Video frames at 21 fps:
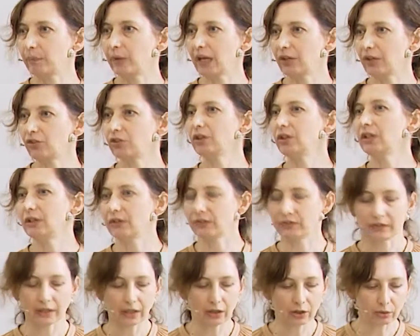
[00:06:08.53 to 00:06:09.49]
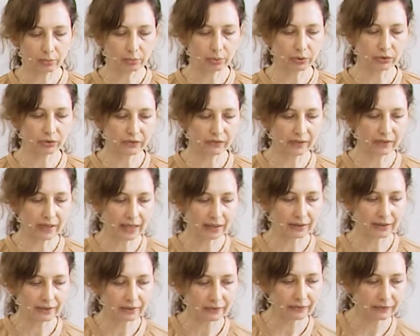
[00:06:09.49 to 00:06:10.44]
engineers, young computer
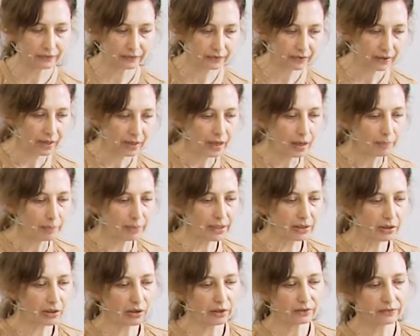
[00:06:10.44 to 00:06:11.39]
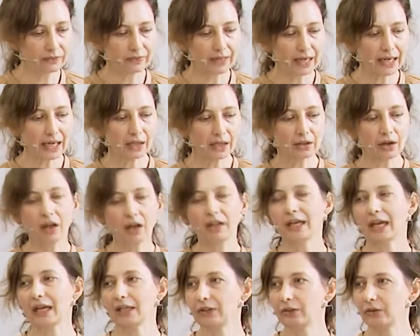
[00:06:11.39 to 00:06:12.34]
scientists, because they are
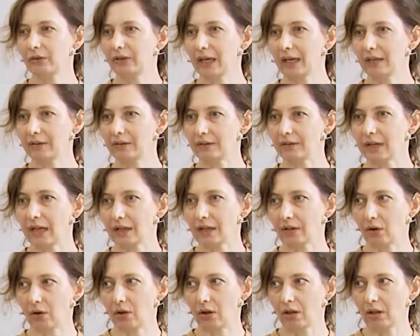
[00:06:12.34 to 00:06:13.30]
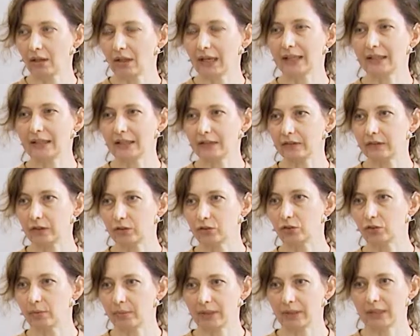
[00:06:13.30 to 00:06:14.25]
not educated at all, at least in
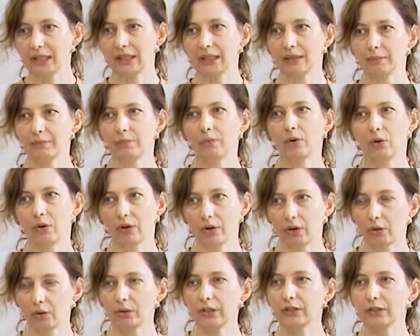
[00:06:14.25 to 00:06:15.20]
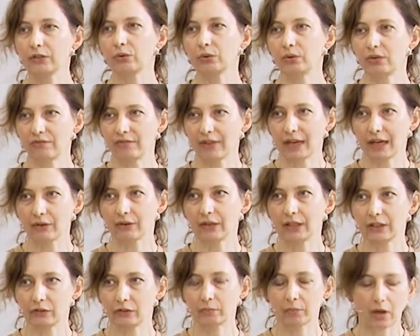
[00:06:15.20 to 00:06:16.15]
Germany, or only to a
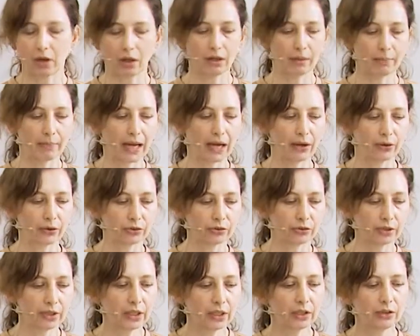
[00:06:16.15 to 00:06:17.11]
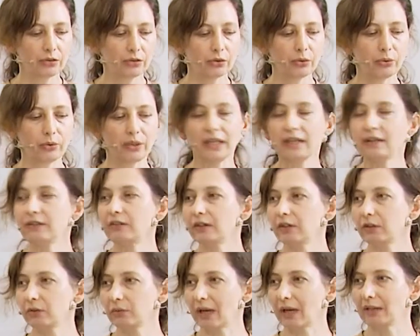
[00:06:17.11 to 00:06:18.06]
very small amount, to
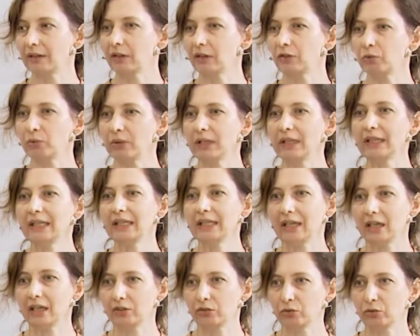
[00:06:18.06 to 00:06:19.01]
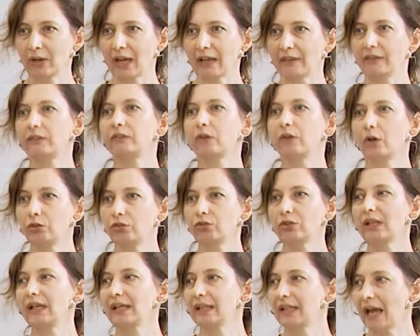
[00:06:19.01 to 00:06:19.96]
integrate and really address
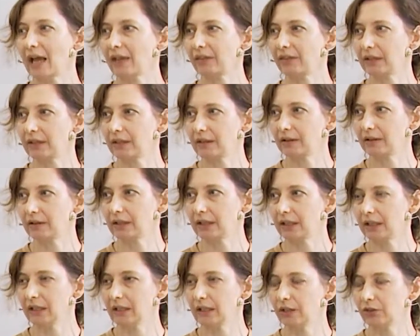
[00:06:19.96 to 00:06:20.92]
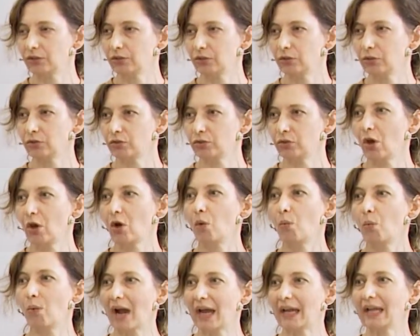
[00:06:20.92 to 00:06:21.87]
social and ethical issues
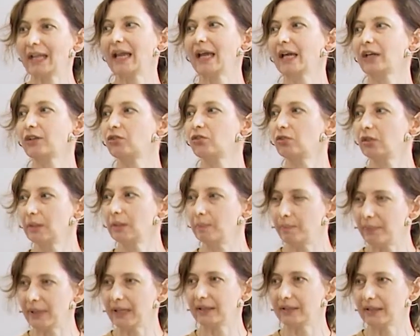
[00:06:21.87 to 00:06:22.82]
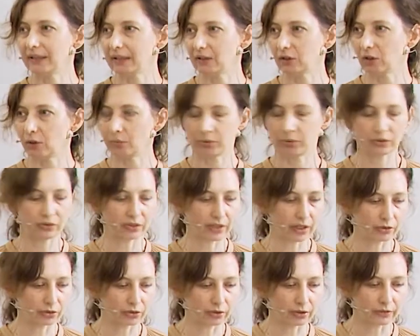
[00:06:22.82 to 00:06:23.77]
while actually building
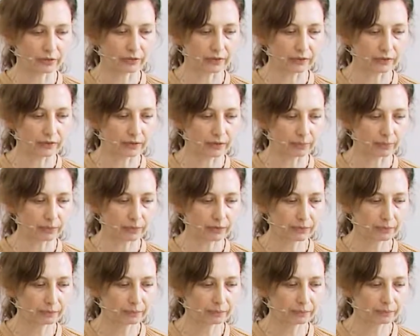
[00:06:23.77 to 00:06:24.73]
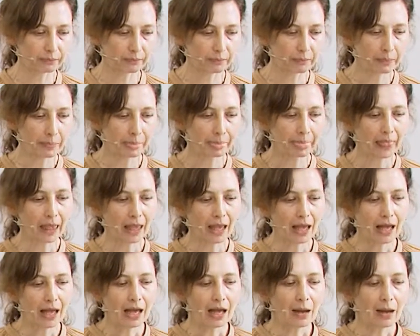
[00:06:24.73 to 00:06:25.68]
computational systems.
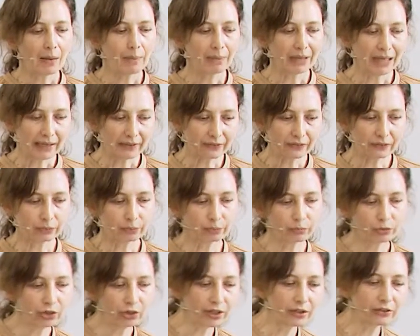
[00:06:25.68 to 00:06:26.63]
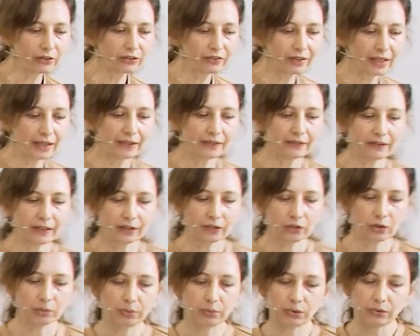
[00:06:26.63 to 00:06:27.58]
Plus, gender studies
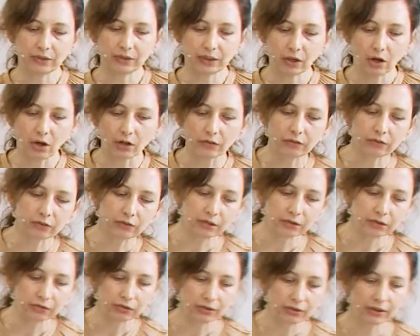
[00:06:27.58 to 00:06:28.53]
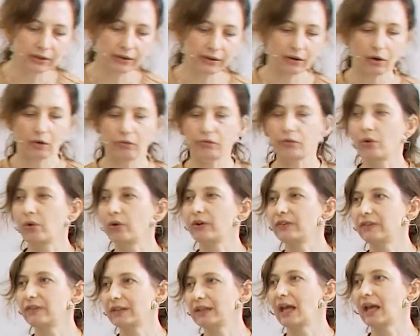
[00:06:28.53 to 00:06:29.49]
and computing also differ, of
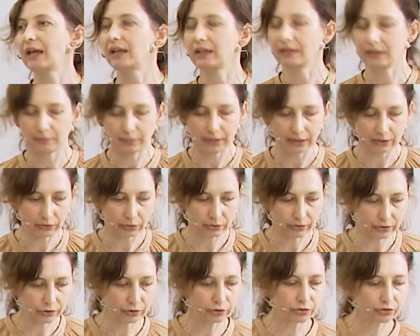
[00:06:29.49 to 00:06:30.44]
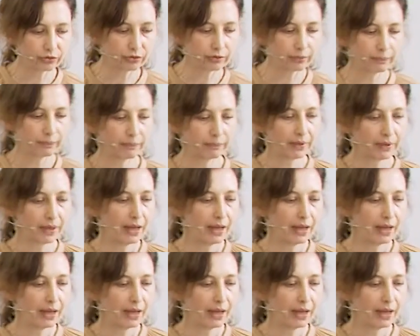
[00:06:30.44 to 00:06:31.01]
course, in academic tradition.